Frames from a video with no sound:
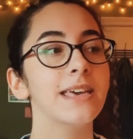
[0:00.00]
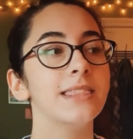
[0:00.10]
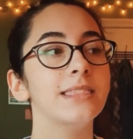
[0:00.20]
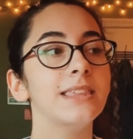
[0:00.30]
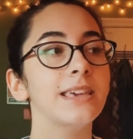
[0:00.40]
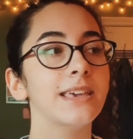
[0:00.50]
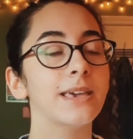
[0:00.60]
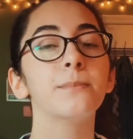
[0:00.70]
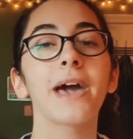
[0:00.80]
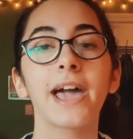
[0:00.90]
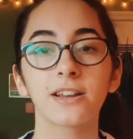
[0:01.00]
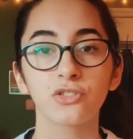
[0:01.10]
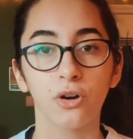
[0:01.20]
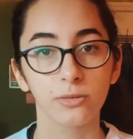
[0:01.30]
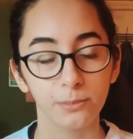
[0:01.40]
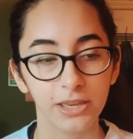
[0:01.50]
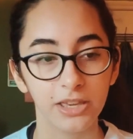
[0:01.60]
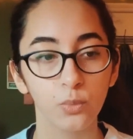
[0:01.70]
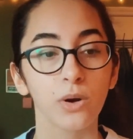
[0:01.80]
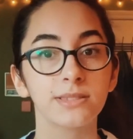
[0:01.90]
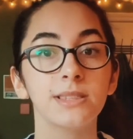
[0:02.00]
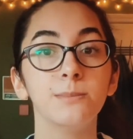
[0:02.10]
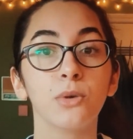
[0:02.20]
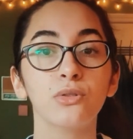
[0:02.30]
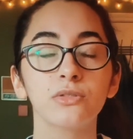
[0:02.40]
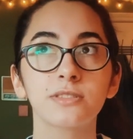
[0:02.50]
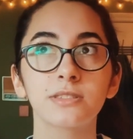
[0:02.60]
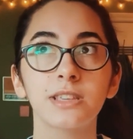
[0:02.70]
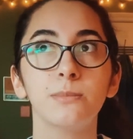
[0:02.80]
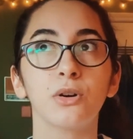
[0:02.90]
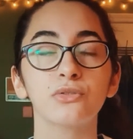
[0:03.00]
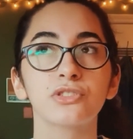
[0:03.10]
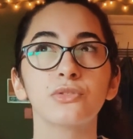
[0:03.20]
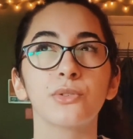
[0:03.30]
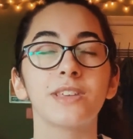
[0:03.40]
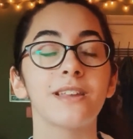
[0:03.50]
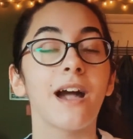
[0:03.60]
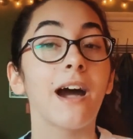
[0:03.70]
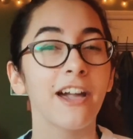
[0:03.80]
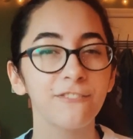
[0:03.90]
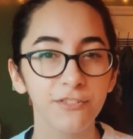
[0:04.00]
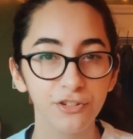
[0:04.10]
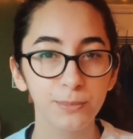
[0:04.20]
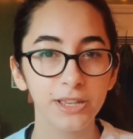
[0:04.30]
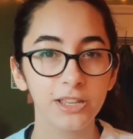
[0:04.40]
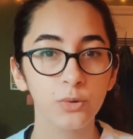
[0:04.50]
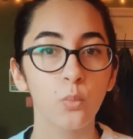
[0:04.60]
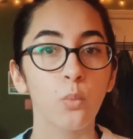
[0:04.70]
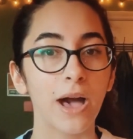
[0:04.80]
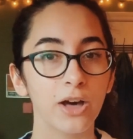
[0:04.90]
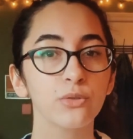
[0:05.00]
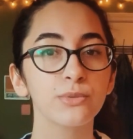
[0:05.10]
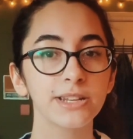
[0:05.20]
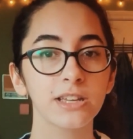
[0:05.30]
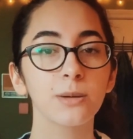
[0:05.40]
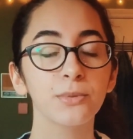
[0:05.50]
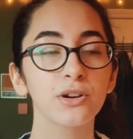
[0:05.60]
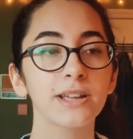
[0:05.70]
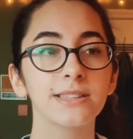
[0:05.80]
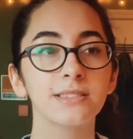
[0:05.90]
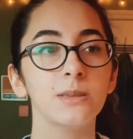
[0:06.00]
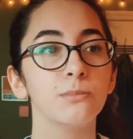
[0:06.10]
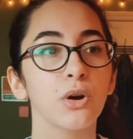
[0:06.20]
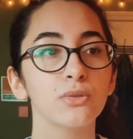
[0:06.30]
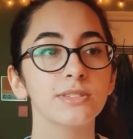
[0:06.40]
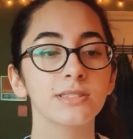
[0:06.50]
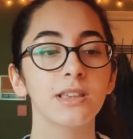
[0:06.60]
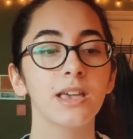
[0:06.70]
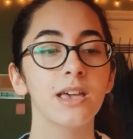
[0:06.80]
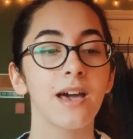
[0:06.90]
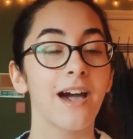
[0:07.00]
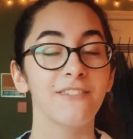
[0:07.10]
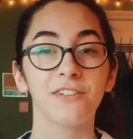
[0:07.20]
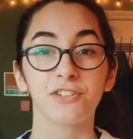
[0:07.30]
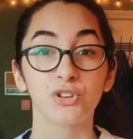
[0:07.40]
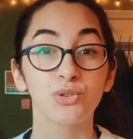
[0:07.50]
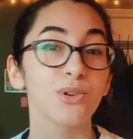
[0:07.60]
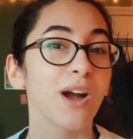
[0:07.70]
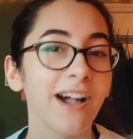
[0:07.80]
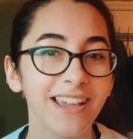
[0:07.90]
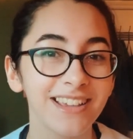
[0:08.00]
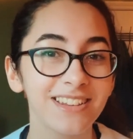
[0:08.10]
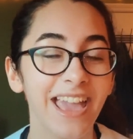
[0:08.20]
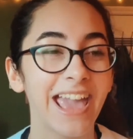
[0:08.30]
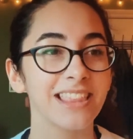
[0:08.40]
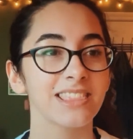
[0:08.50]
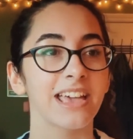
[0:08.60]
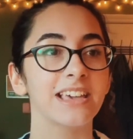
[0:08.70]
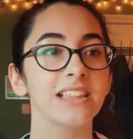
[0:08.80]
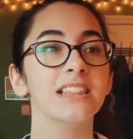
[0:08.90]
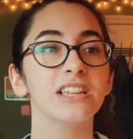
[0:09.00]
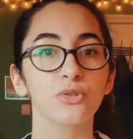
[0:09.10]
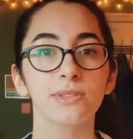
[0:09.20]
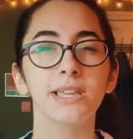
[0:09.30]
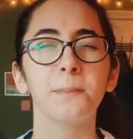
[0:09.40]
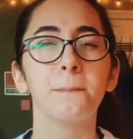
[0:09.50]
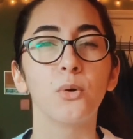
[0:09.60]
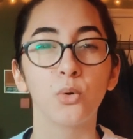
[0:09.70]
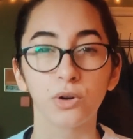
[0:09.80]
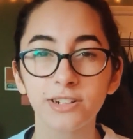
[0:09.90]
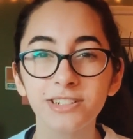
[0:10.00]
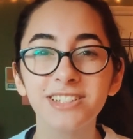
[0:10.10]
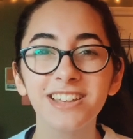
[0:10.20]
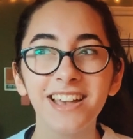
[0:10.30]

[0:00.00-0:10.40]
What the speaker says: the impact on me was the most emotional that I've ever been while reading a book. It's the most I've ever cried and like literally mourned